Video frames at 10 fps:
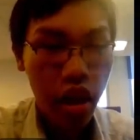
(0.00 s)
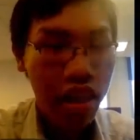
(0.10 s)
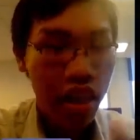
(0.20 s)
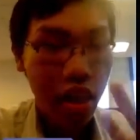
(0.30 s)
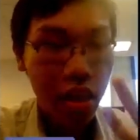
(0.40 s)

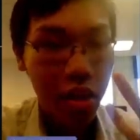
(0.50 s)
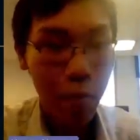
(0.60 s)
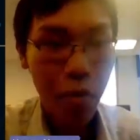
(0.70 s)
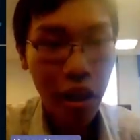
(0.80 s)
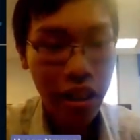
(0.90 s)
It's
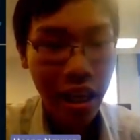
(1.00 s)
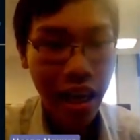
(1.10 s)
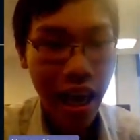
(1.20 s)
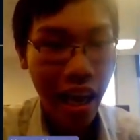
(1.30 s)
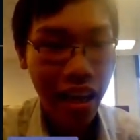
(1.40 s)

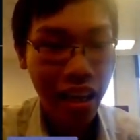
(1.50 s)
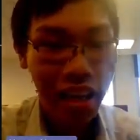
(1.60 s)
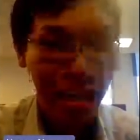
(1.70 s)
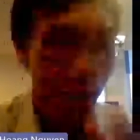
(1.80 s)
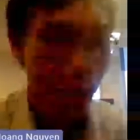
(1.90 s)
surprisingly
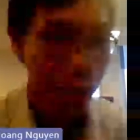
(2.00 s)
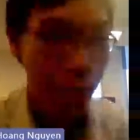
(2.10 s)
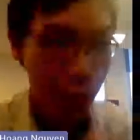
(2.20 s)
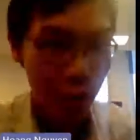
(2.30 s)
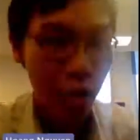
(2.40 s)
laggy. So
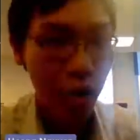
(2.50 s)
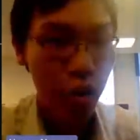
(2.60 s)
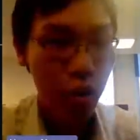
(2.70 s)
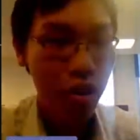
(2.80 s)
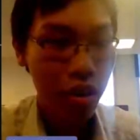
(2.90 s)
we're
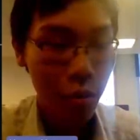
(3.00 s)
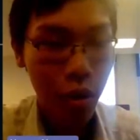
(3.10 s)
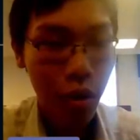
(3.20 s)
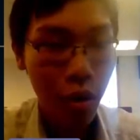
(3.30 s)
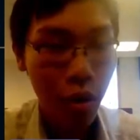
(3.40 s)

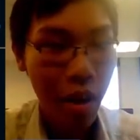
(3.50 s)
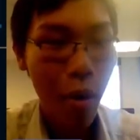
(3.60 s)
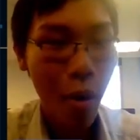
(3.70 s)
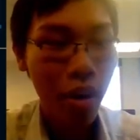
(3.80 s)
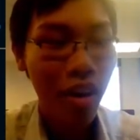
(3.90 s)
gonna
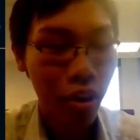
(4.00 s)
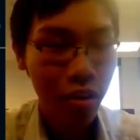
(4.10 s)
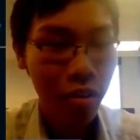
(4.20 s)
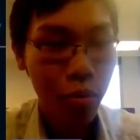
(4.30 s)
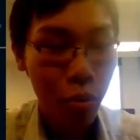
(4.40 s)
demo it
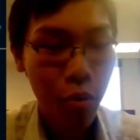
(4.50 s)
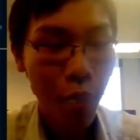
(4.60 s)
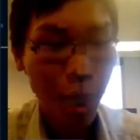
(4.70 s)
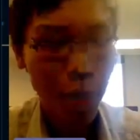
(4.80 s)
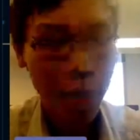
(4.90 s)
on real
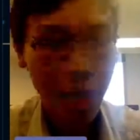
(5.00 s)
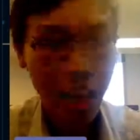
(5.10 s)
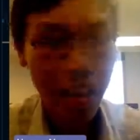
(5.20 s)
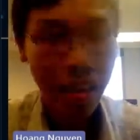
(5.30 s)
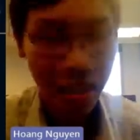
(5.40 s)
board
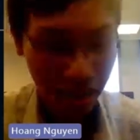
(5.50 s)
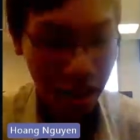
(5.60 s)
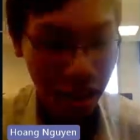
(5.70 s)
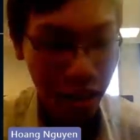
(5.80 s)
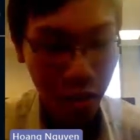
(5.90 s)
instead,
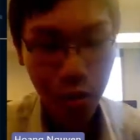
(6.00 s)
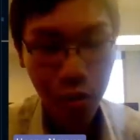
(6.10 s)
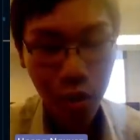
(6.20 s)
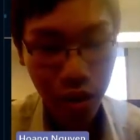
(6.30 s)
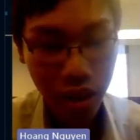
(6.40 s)
just
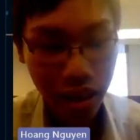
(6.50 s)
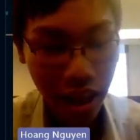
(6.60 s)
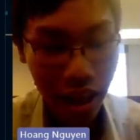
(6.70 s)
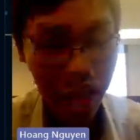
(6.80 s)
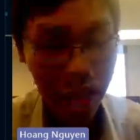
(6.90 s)
to notice
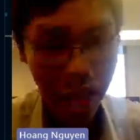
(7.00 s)
that.